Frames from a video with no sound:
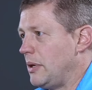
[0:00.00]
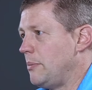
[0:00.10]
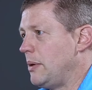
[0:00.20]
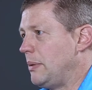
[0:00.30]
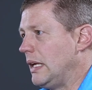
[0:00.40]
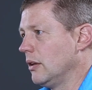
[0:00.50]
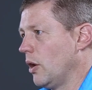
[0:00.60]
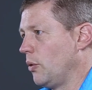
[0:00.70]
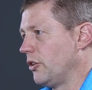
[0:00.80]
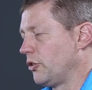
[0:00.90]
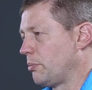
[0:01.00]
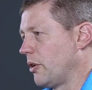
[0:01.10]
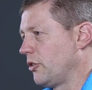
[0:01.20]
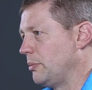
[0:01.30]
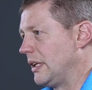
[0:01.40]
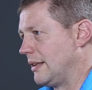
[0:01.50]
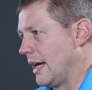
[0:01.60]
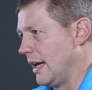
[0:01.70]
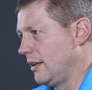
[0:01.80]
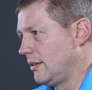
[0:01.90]
PPP loan disbursement
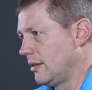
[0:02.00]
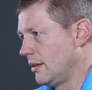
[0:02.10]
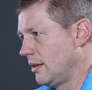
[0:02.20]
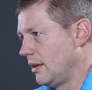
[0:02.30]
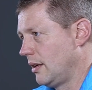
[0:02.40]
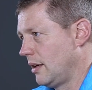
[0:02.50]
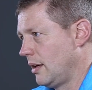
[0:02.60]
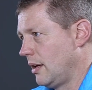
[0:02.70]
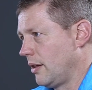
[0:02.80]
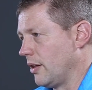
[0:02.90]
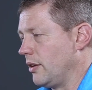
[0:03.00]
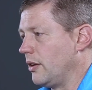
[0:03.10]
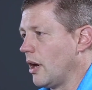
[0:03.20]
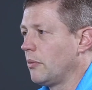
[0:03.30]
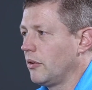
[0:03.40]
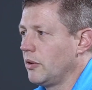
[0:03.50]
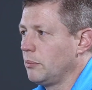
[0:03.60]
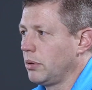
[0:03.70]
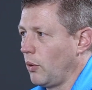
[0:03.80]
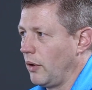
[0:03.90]
date, the number of
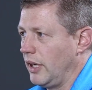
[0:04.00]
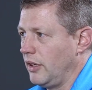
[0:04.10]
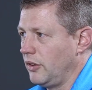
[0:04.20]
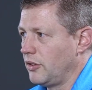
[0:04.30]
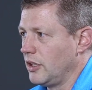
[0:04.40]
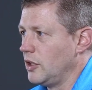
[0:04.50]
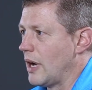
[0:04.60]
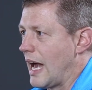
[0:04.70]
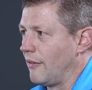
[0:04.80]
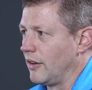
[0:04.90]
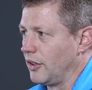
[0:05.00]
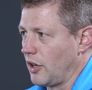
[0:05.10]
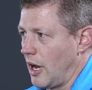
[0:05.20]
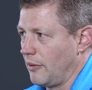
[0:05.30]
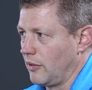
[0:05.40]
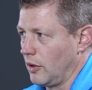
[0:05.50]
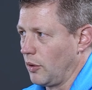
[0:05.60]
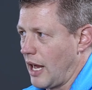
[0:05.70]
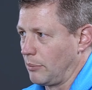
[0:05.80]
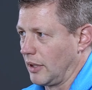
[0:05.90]
employees that you have at the time of the
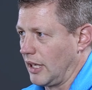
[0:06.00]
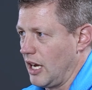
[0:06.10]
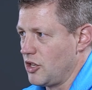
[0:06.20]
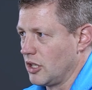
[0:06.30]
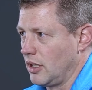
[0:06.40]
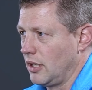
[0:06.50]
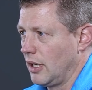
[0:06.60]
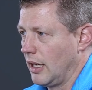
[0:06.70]
loan application,